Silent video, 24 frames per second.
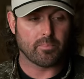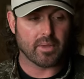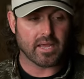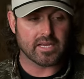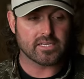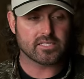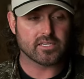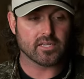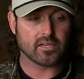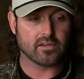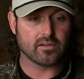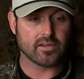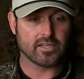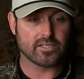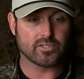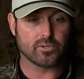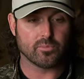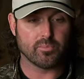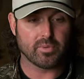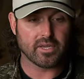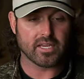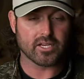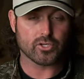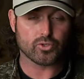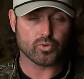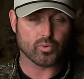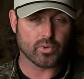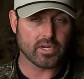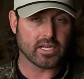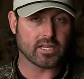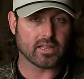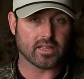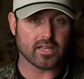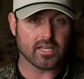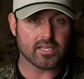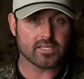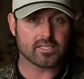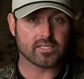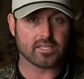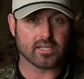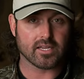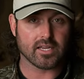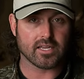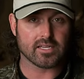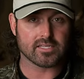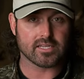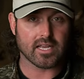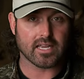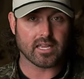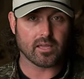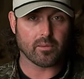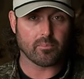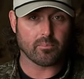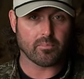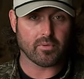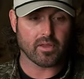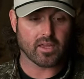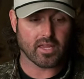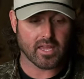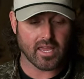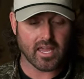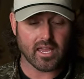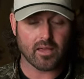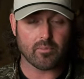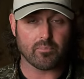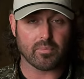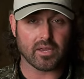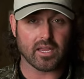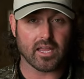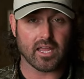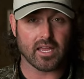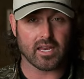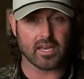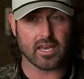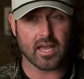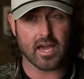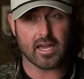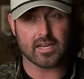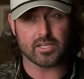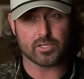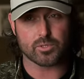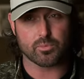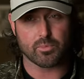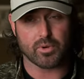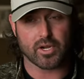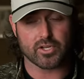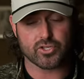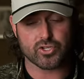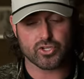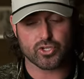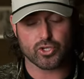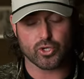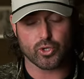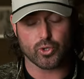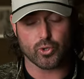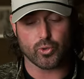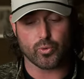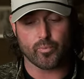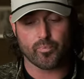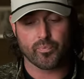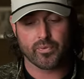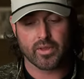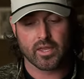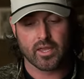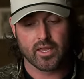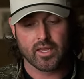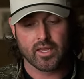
basically to be as realistic as I can be and not as much to